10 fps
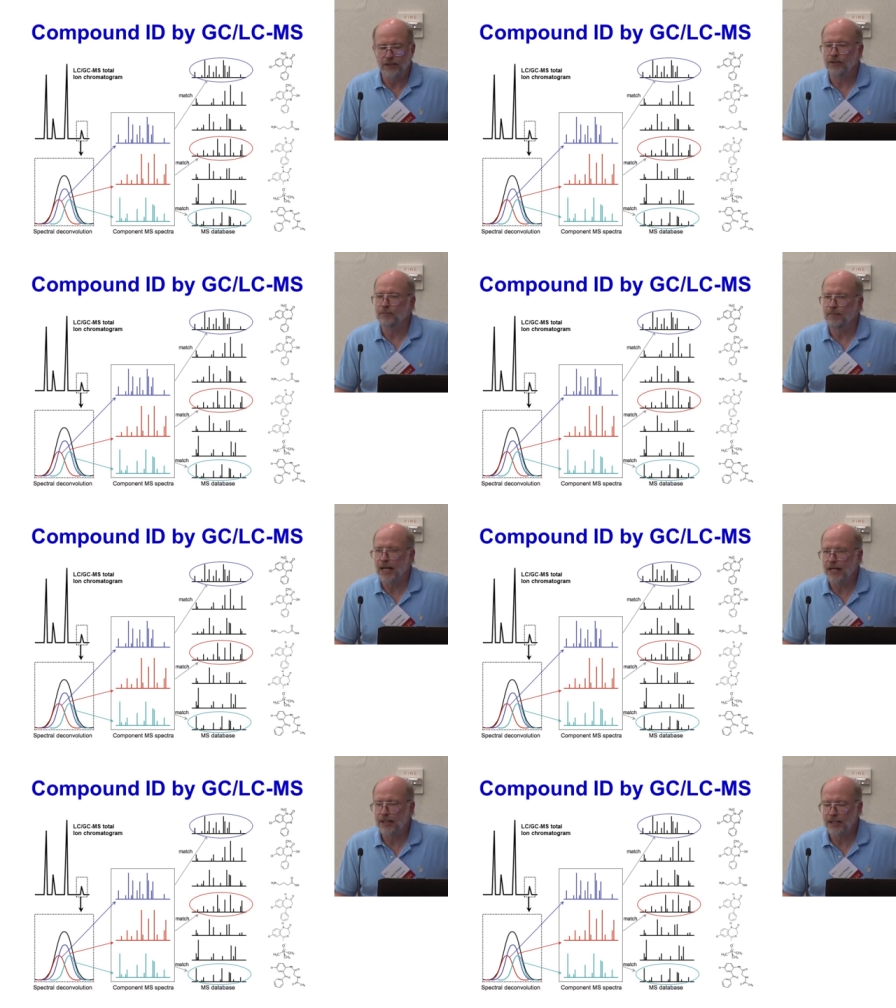You
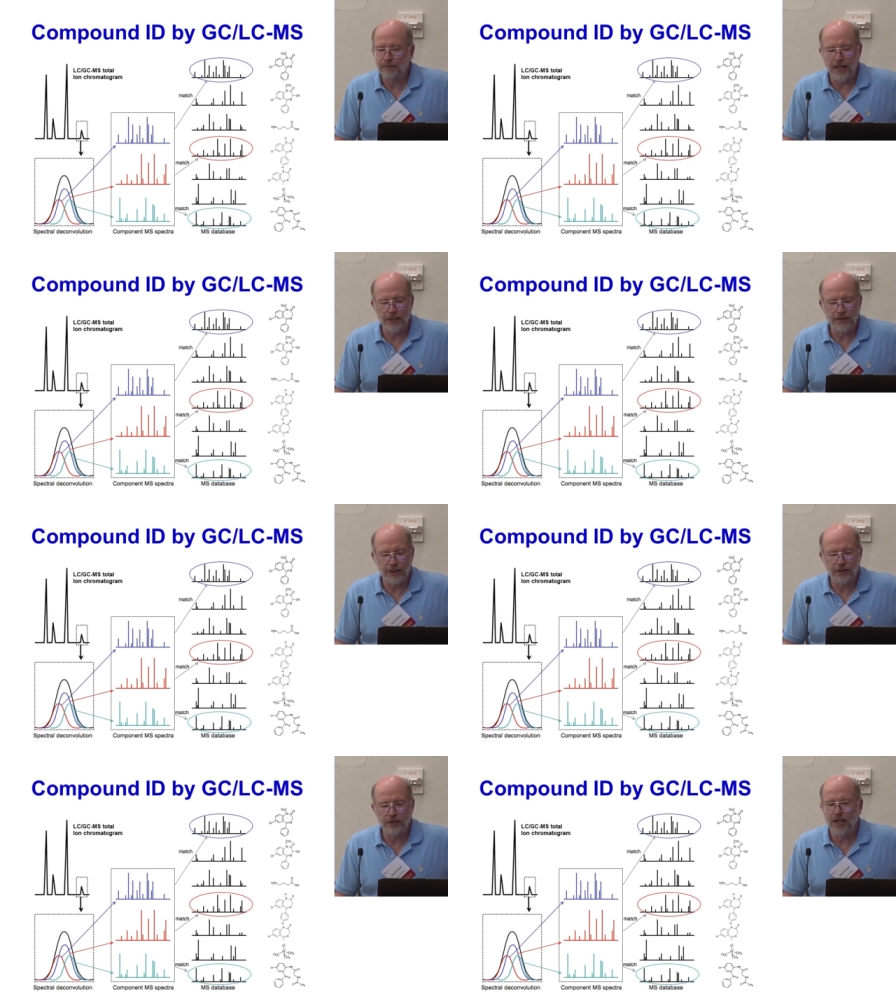compare the spectra
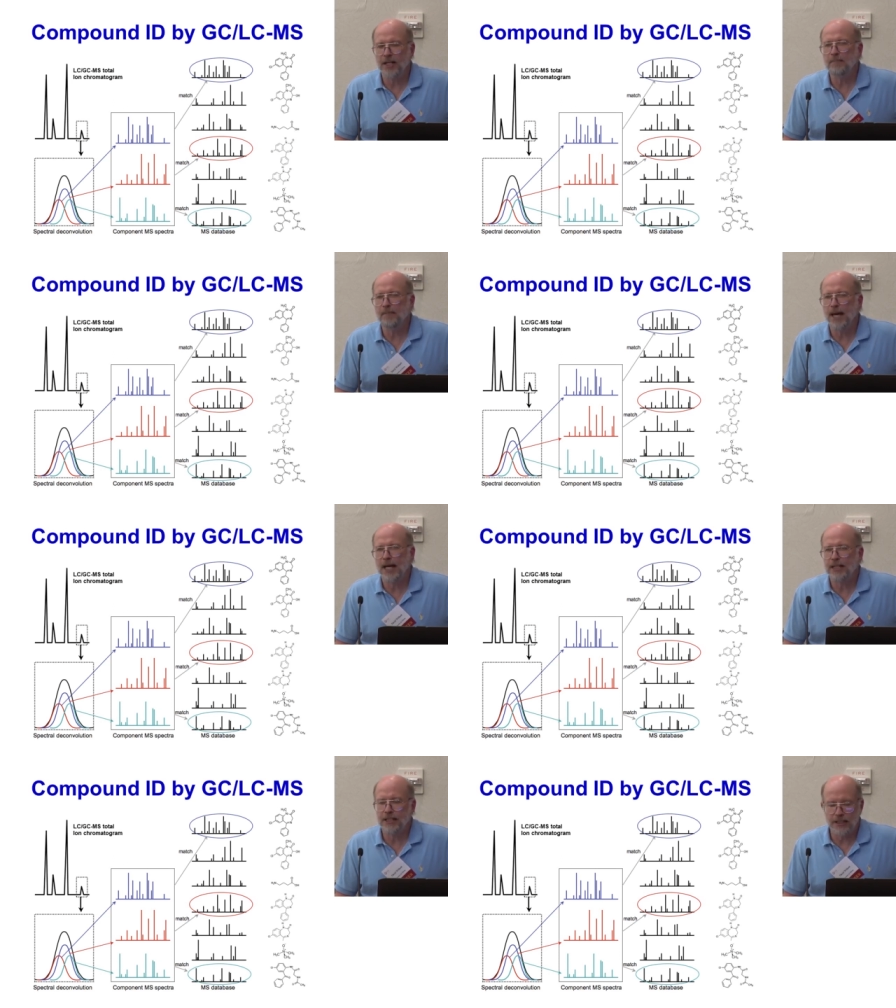and you try and
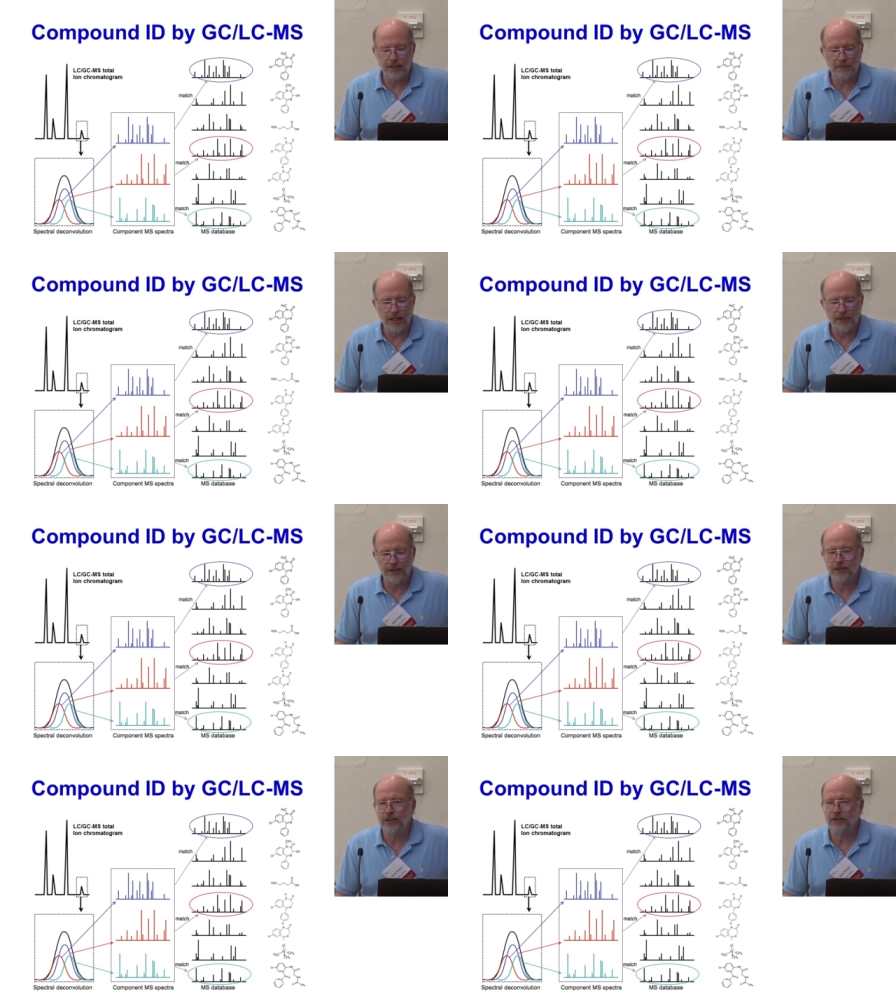match the
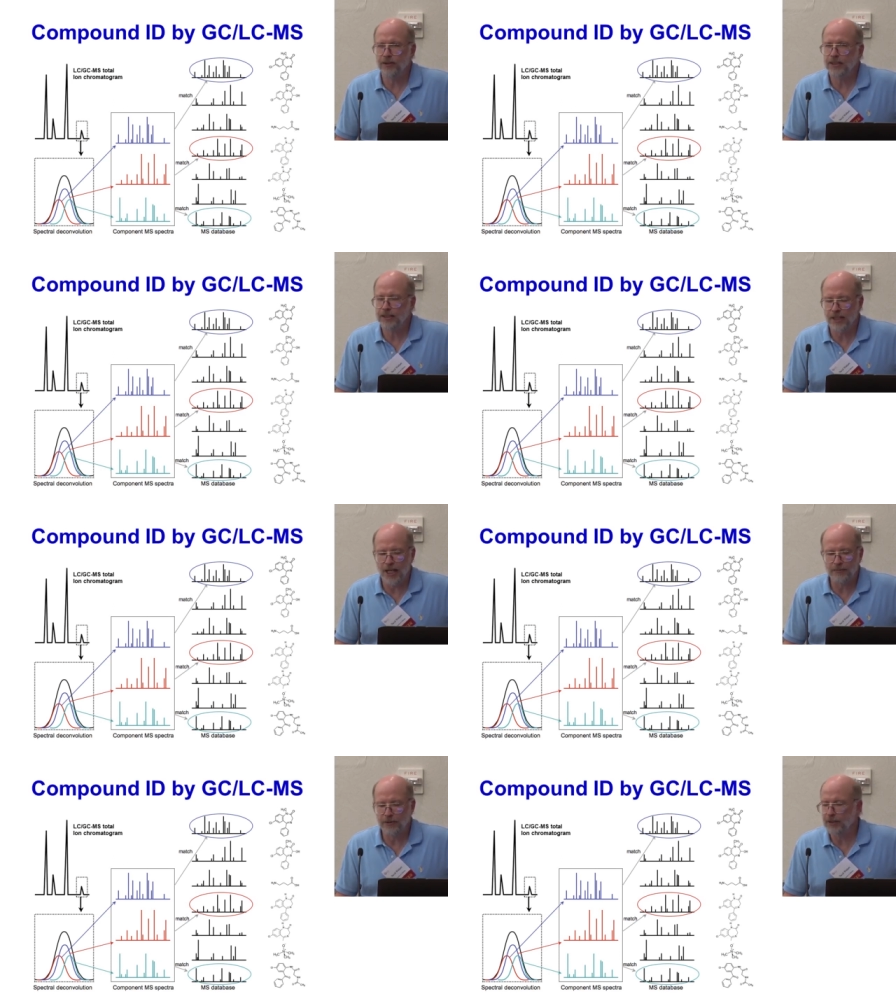spectra to this
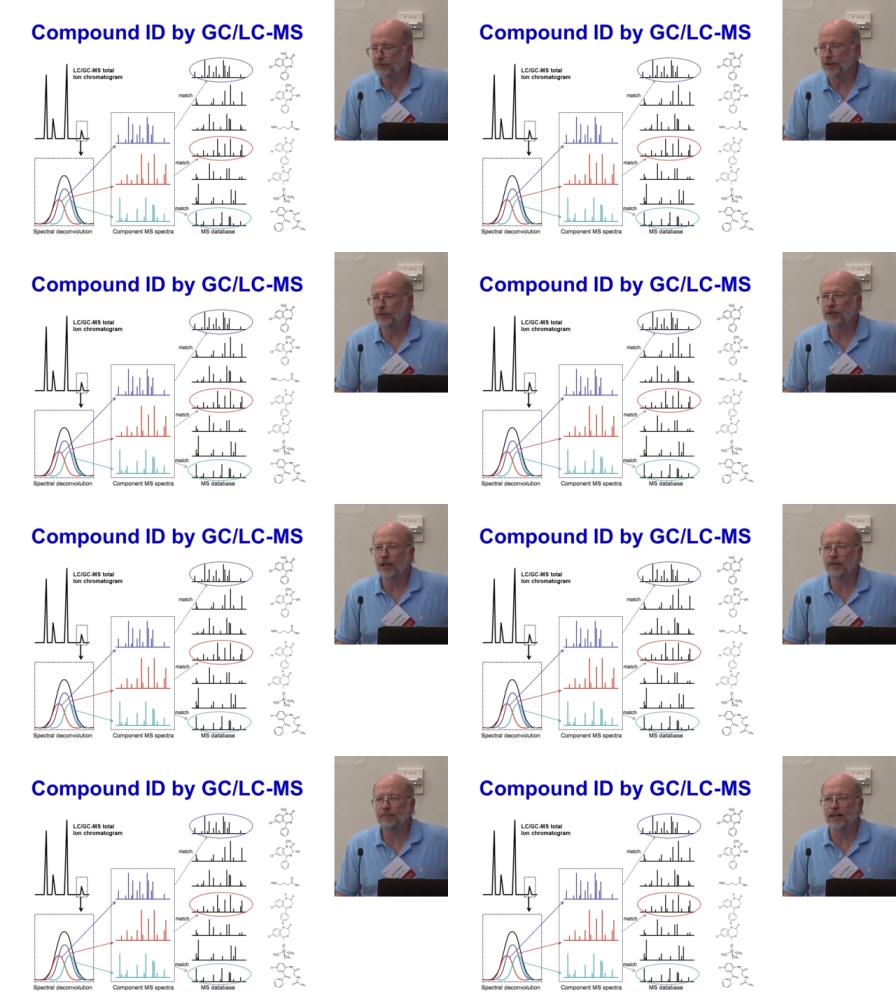library of known
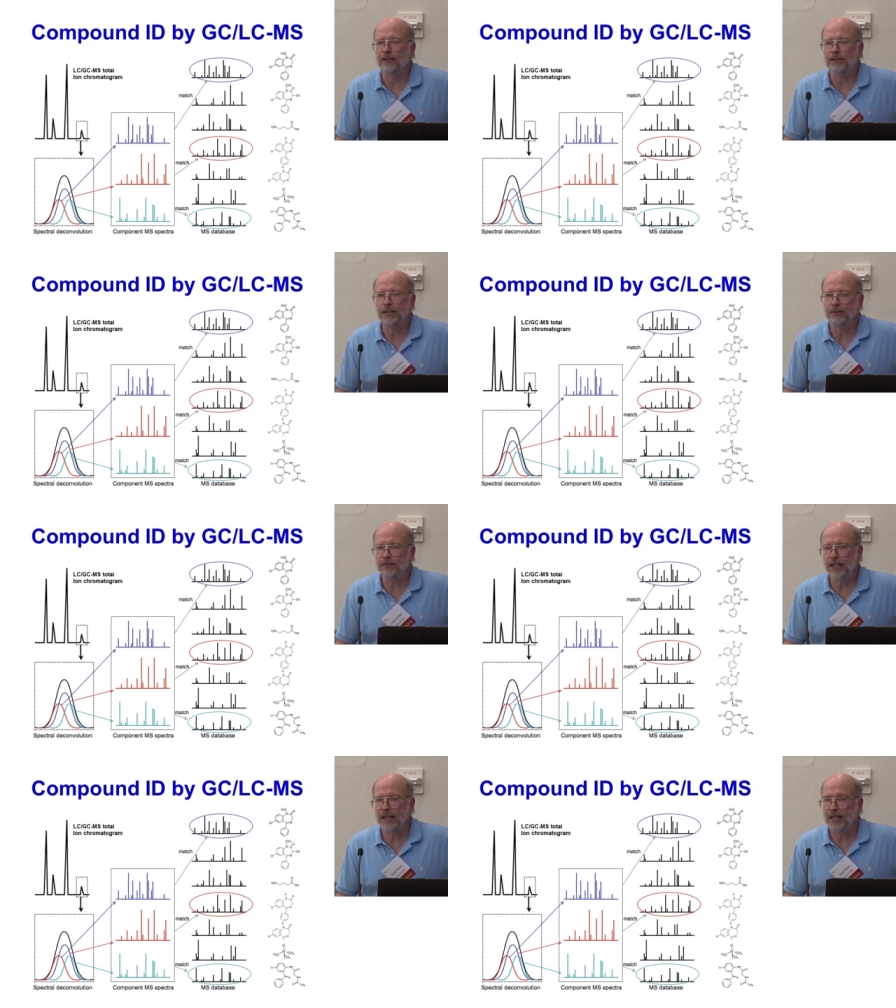compounds. And if
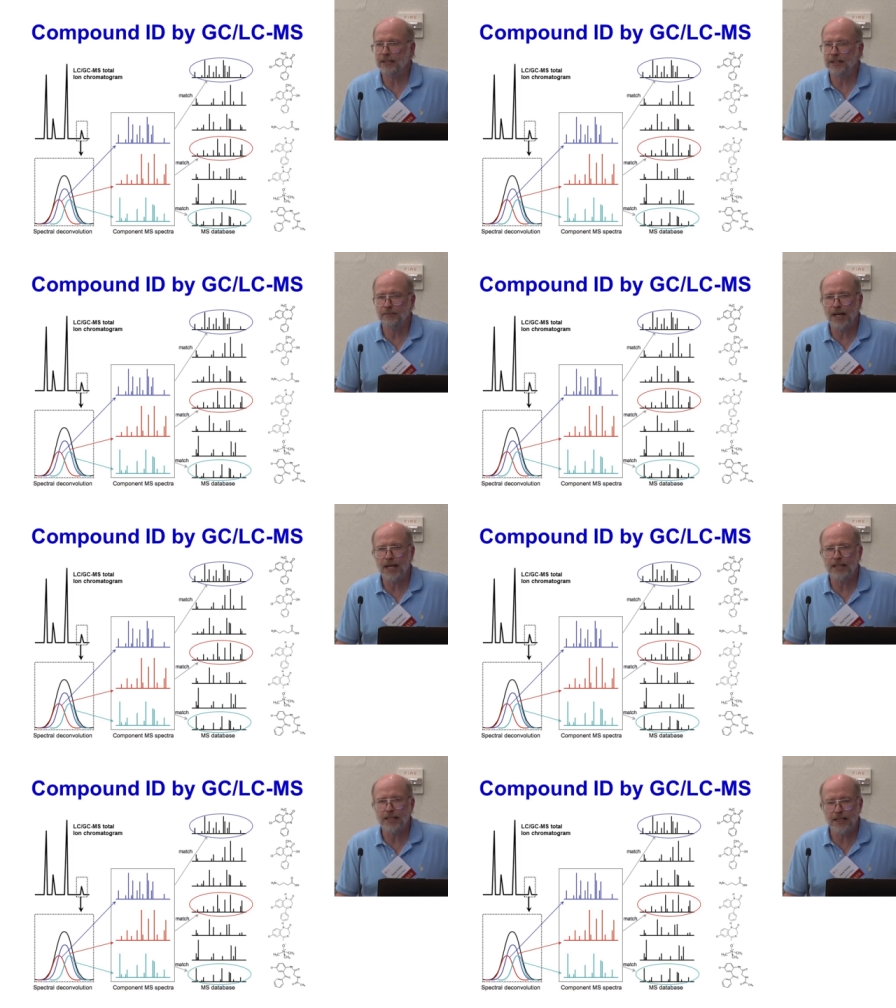you get an excellent
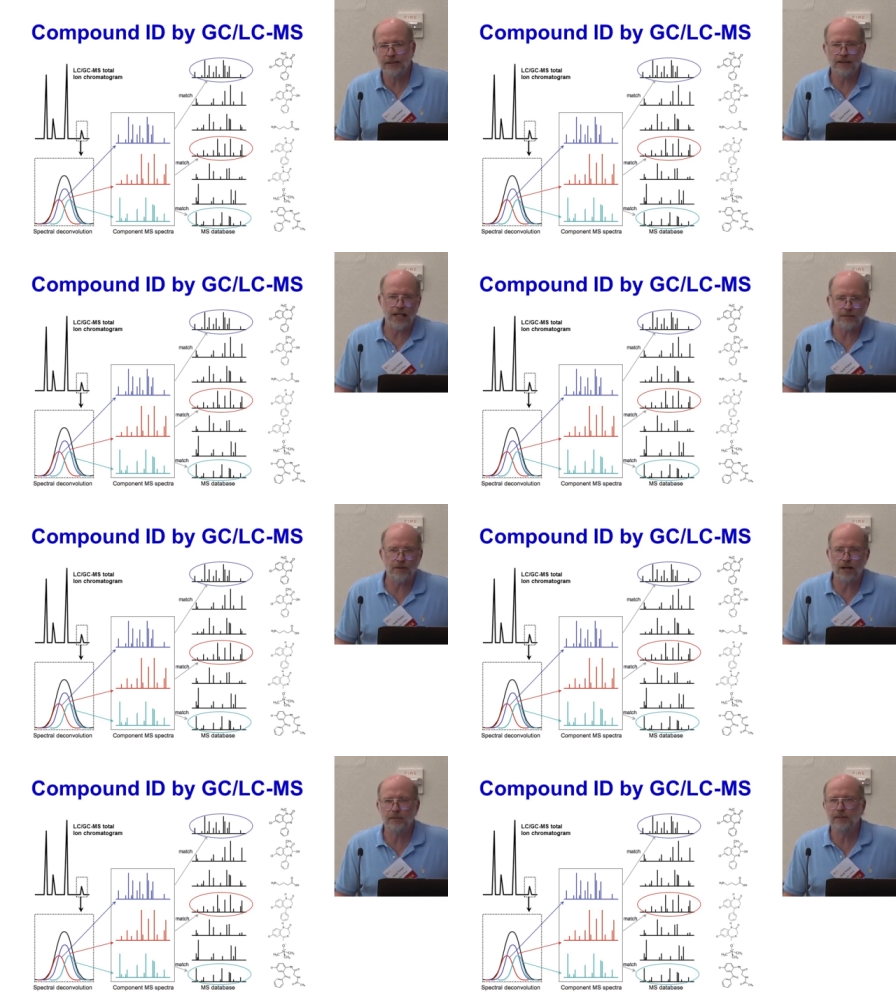match, then that's
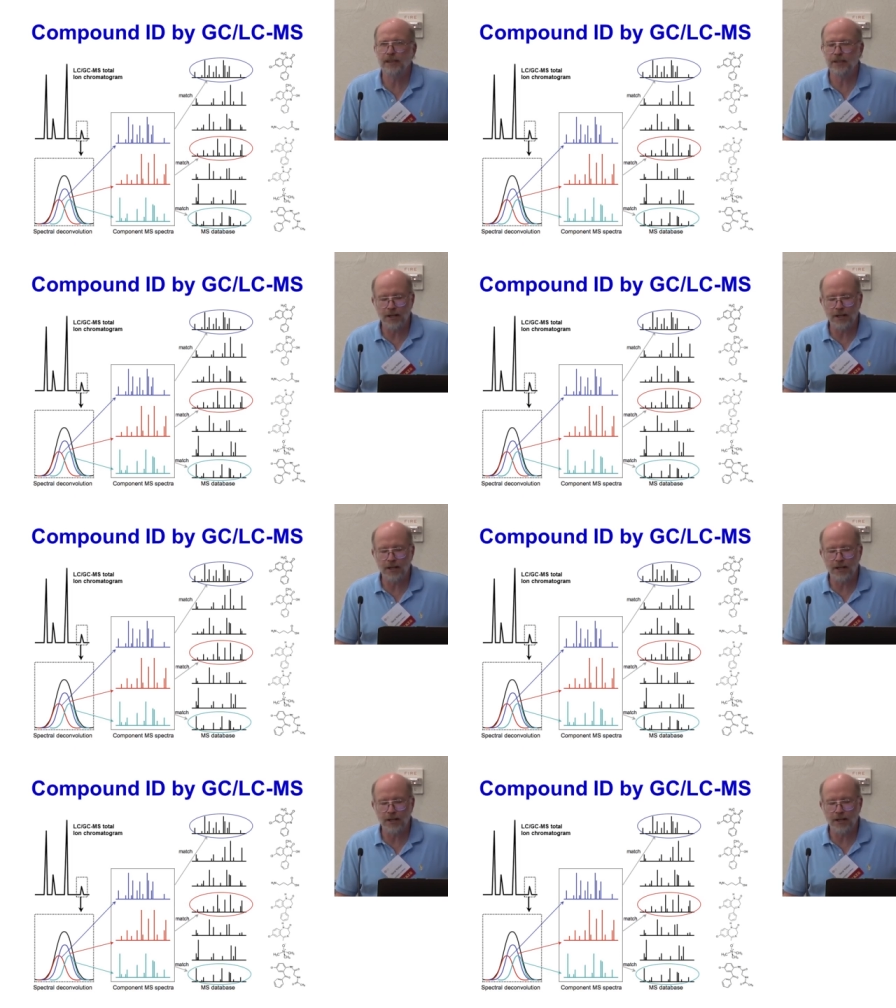probably the